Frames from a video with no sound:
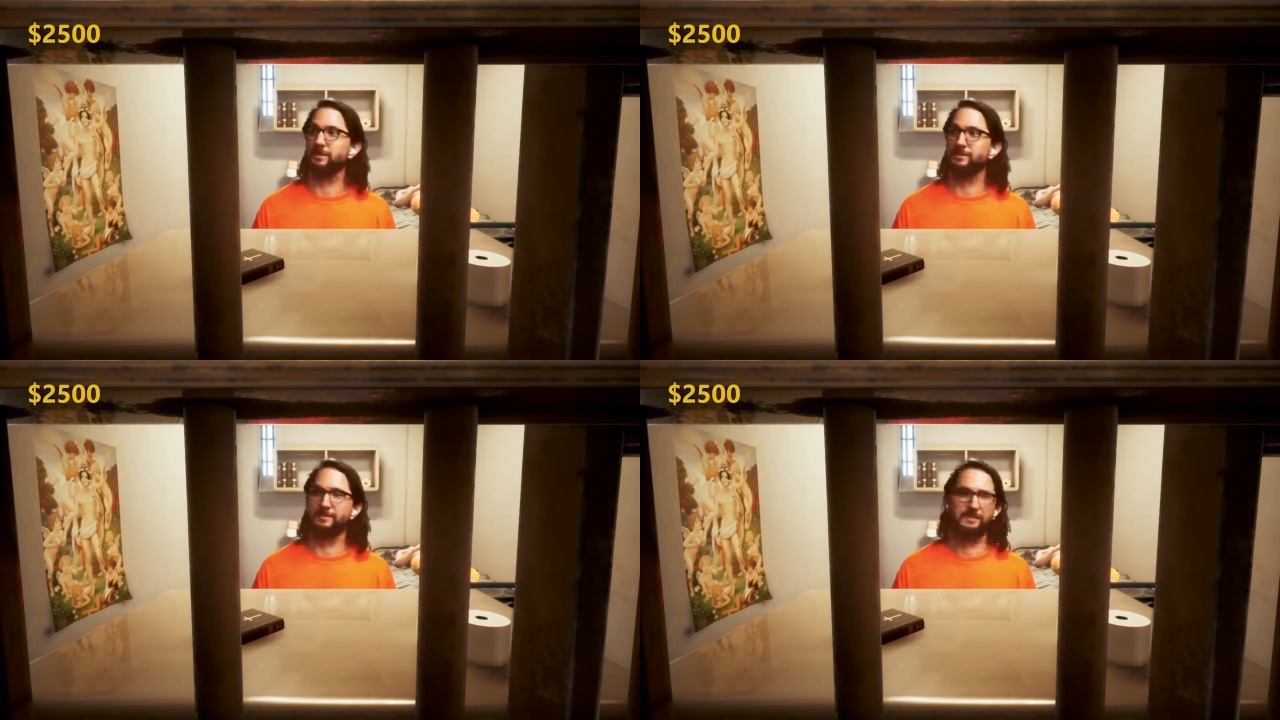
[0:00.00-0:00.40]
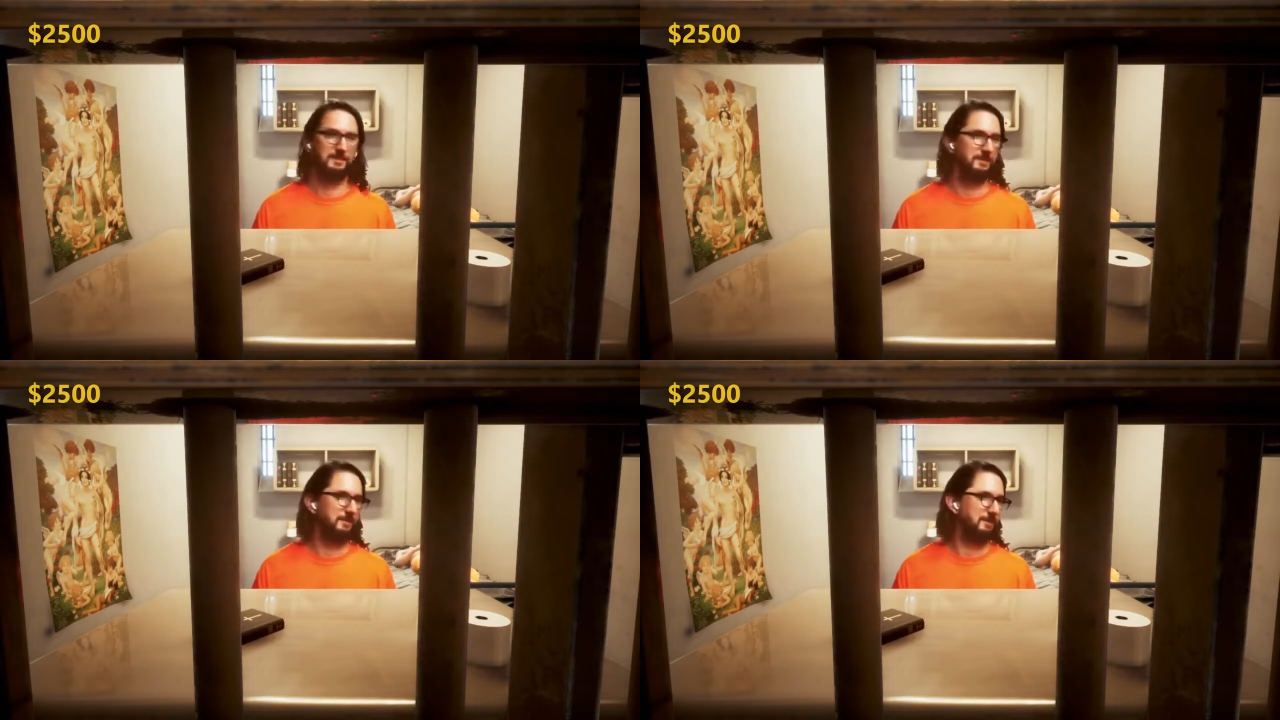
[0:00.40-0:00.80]

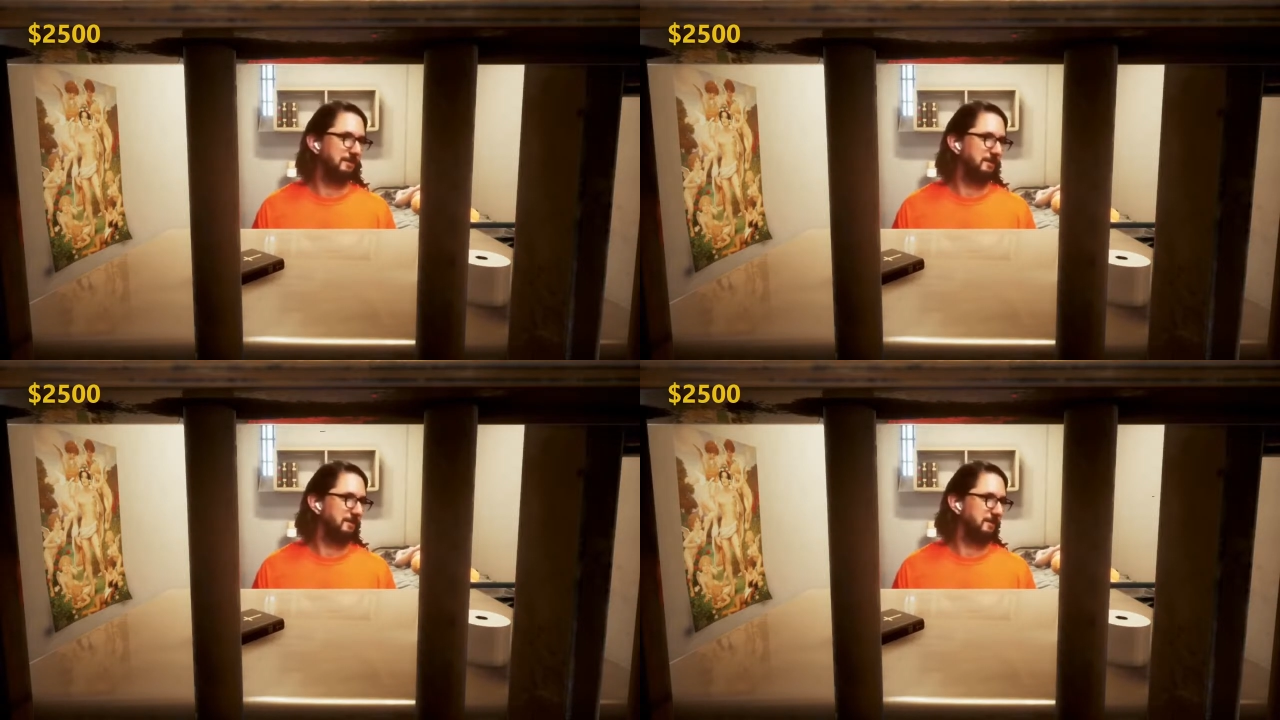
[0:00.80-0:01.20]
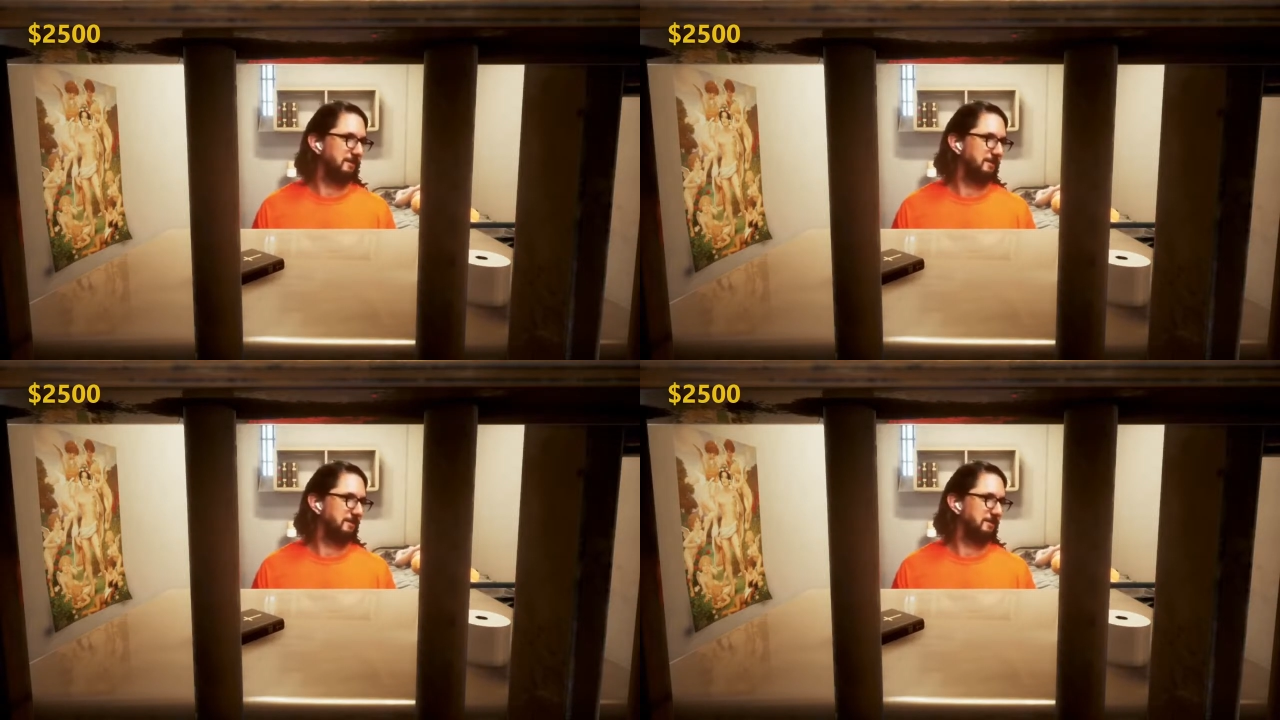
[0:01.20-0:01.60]

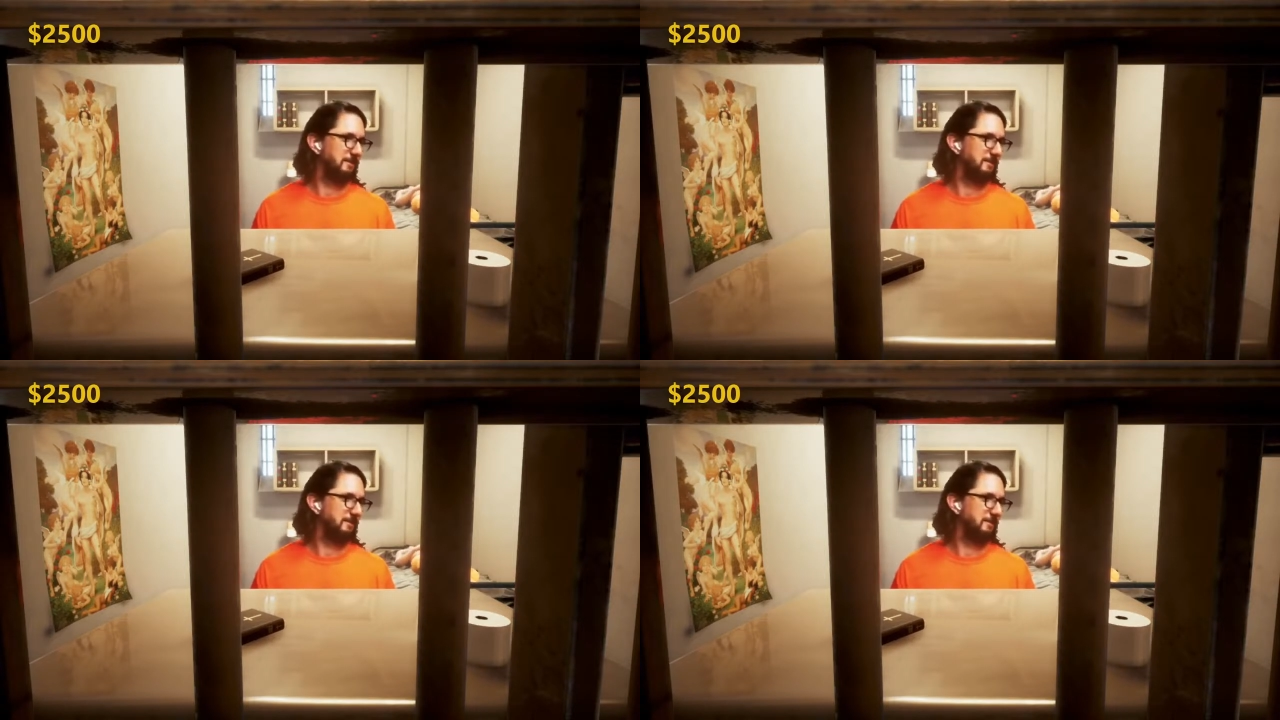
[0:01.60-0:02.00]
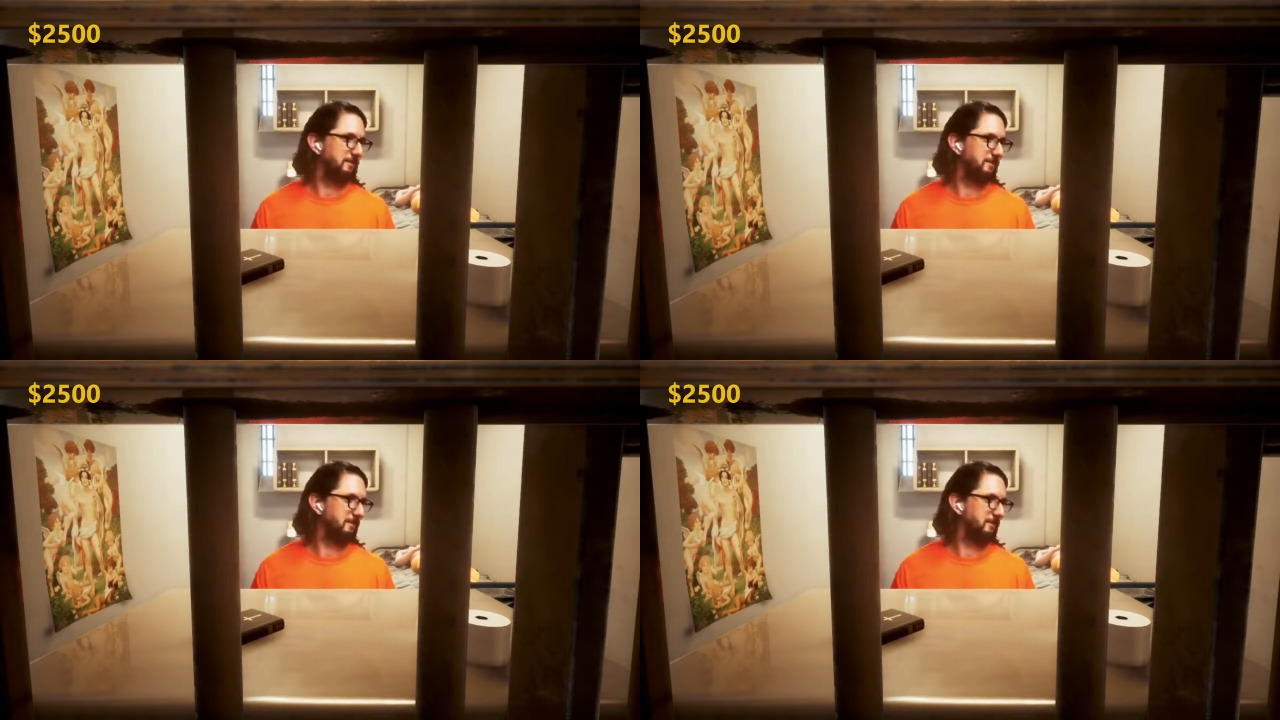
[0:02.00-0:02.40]

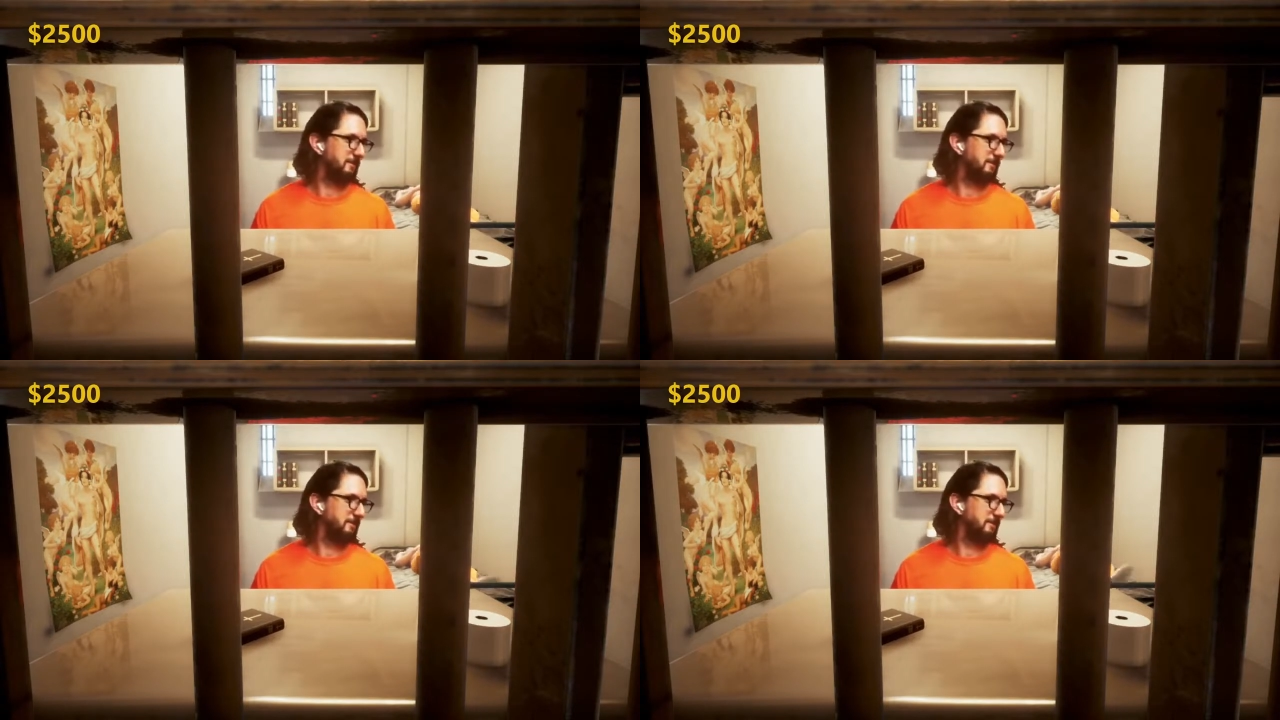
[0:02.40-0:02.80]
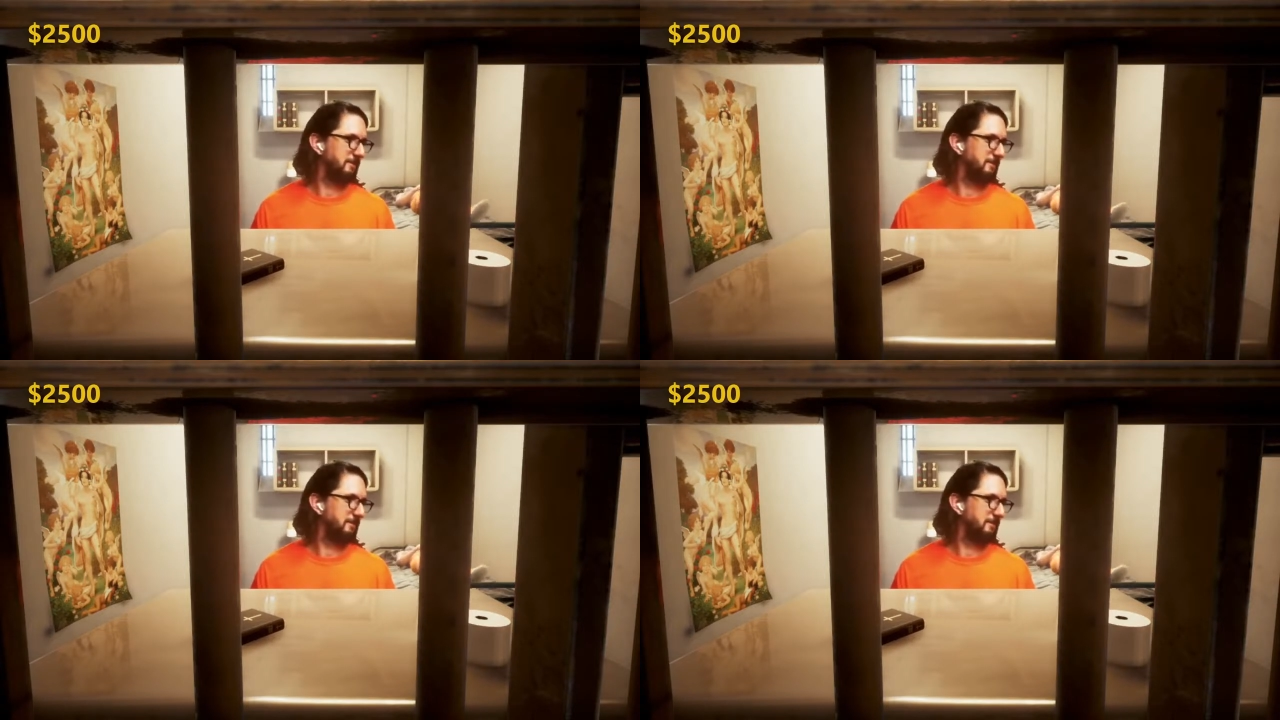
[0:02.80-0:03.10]
Nothing is said.